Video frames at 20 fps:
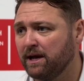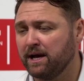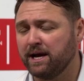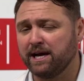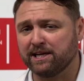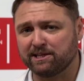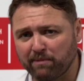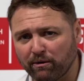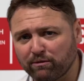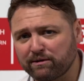
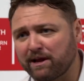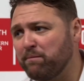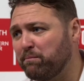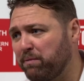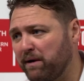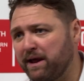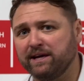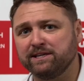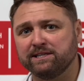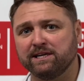It's about them
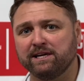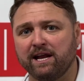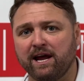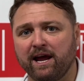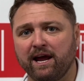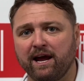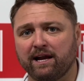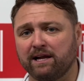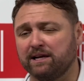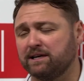players in
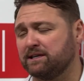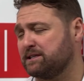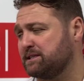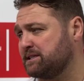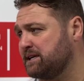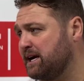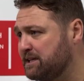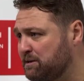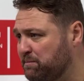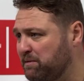there, and I've
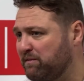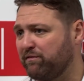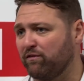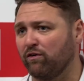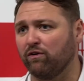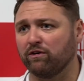said it before